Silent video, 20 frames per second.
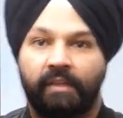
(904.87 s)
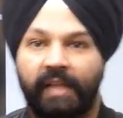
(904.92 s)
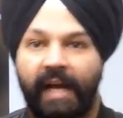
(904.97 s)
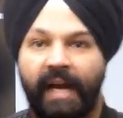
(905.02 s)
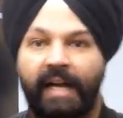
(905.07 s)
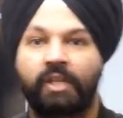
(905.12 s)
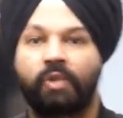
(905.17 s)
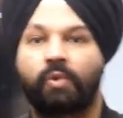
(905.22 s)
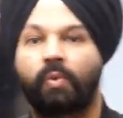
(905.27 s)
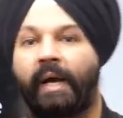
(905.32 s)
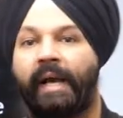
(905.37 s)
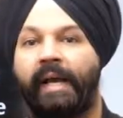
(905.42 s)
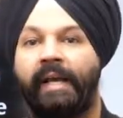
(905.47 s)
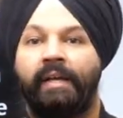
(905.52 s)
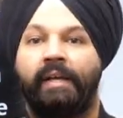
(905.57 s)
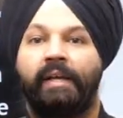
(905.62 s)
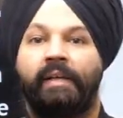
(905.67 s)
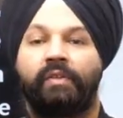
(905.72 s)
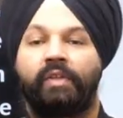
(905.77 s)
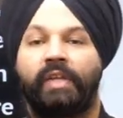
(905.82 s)
That's
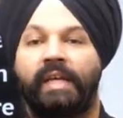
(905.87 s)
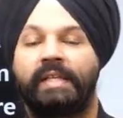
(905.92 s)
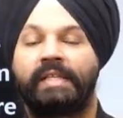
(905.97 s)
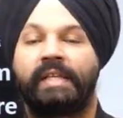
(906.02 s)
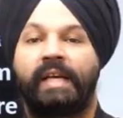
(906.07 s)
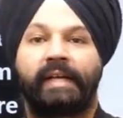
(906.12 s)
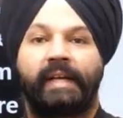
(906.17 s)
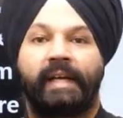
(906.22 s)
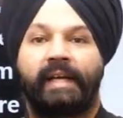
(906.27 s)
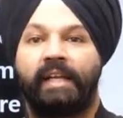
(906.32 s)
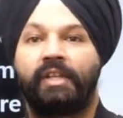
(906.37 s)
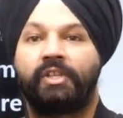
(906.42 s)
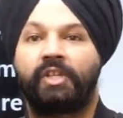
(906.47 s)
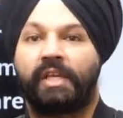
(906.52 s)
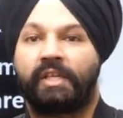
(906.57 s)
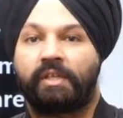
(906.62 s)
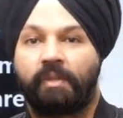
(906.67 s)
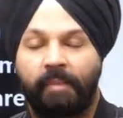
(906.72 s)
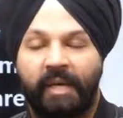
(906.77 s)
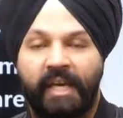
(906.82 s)
why things are getting
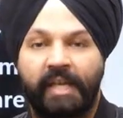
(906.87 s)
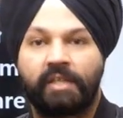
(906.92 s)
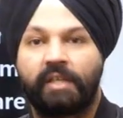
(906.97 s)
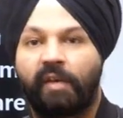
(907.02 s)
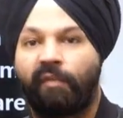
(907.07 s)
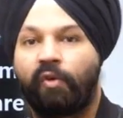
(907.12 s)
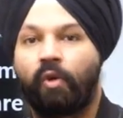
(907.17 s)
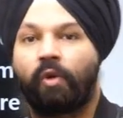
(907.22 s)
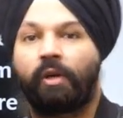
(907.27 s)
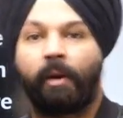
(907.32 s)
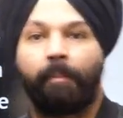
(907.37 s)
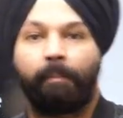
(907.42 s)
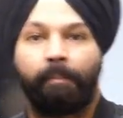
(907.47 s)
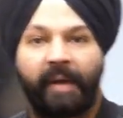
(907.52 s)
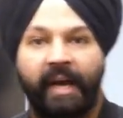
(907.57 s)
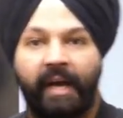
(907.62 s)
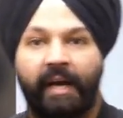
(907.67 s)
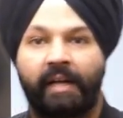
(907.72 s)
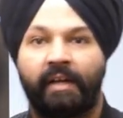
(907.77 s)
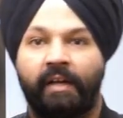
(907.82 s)
changed. Means if you
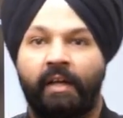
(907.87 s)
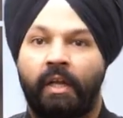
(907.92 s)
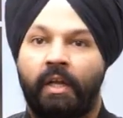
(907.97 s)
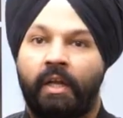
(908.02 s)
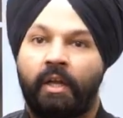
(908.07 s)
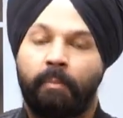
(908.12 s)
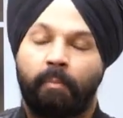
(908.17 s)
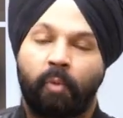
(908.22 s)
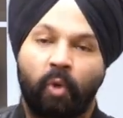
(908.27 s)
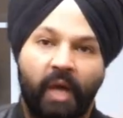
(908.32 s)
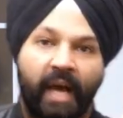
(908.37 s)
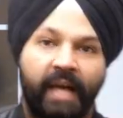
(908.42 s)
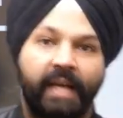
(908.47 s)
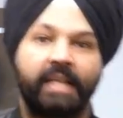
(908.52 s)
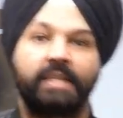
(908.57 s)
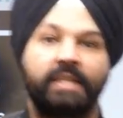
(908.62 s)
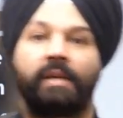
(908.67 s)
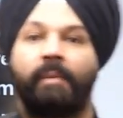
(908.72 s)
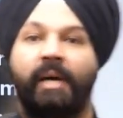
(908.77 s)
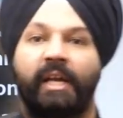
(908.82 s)
compare
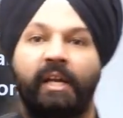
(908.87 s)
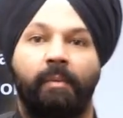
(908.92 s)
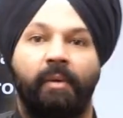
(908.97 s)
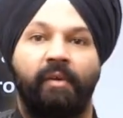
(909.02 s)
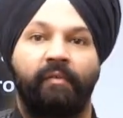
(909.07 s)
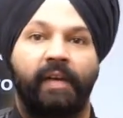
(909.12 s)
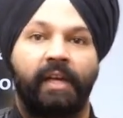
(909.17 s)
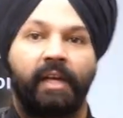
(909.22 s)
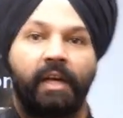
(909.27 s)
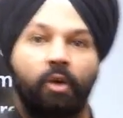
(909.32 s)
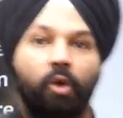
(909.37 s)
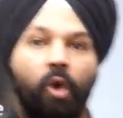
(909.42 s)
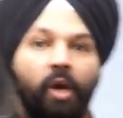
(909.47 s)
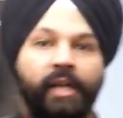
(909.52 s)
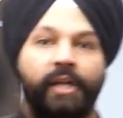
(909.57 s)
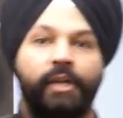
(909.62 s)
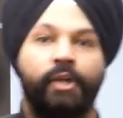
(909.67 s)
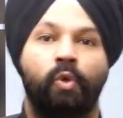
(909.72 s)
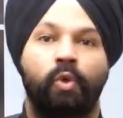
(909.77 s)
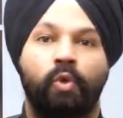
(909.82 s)
purane zamane mein, when a
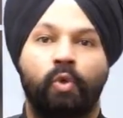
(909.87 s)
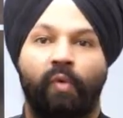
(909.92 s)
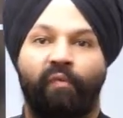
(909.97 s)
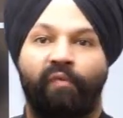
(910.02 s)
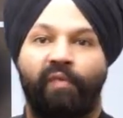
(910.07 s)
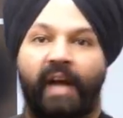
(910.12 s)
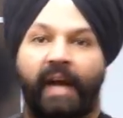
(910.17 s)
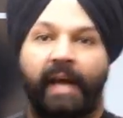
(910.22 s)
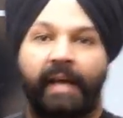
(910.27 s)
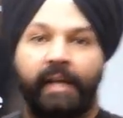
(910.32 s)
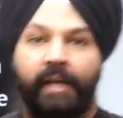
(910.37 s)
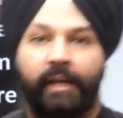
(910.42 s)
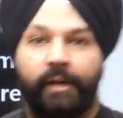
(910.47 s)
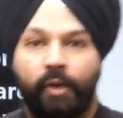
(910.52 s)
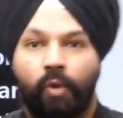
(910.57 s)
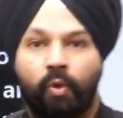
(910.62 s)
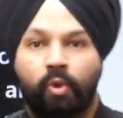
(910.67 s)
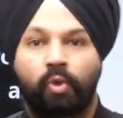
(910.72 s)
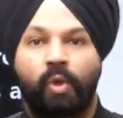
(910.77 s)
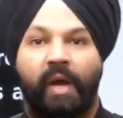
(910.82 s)
rocket used to fly,
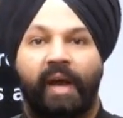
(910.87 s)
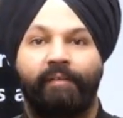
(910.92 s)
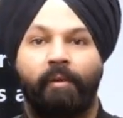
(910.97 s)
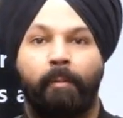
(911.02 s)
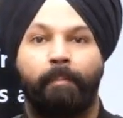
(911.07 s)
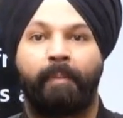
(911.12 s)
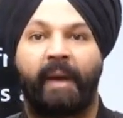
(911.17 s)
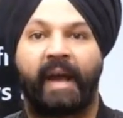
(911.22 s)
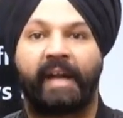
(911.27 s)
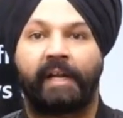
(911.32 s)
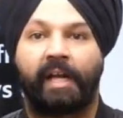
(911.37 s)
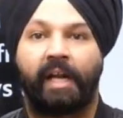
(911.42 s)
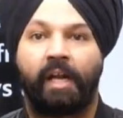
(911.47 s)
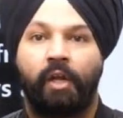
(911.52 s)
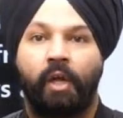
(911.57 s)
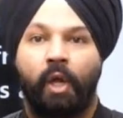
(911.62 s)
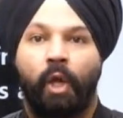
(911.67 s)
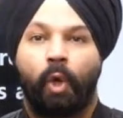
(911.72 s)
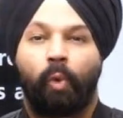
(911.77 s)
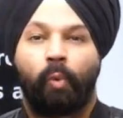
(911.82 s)
it used to have a
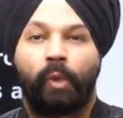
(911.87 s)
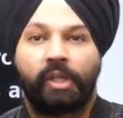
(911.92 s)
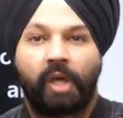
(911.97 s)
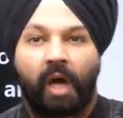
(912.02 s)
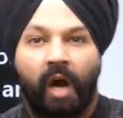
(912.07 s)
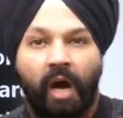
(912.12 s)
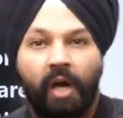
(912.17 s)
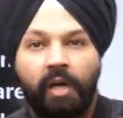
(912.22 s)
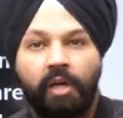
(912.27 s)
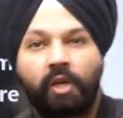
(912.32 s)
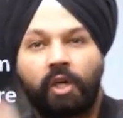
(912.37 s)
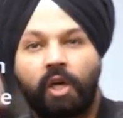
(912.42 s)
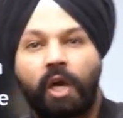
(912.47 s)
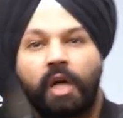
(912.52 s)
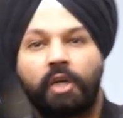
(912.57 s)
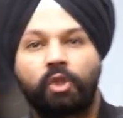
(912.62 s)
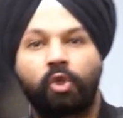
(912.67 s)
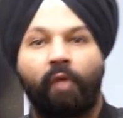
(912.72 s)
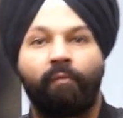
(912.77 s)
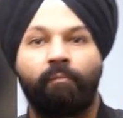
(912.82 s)
panel with
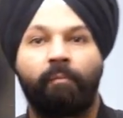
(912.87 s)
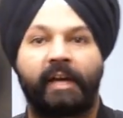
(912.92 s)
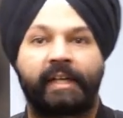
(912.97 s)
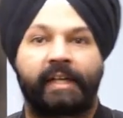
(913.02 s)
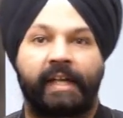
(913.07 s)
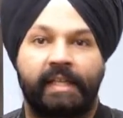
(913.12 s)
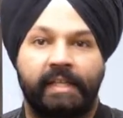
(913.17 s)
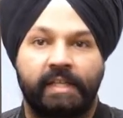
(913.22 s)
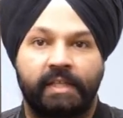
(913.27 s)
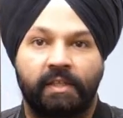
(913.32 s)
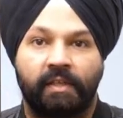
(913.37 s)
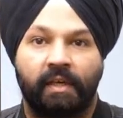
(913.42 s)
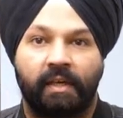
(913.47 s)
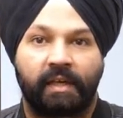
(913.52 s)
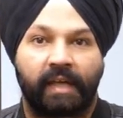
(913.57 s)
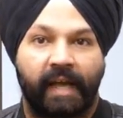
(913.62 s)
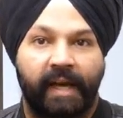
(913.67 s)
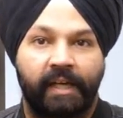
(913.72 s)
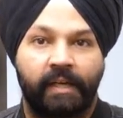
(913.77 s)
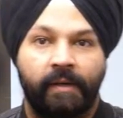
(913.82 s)
hundreds of buttons,
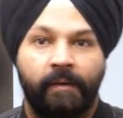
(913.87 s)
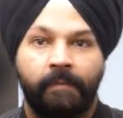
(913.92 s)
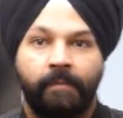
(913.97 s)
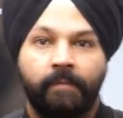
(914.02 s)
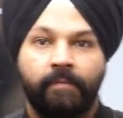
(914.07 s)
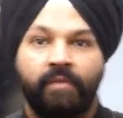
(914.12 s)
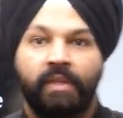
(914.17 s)
right?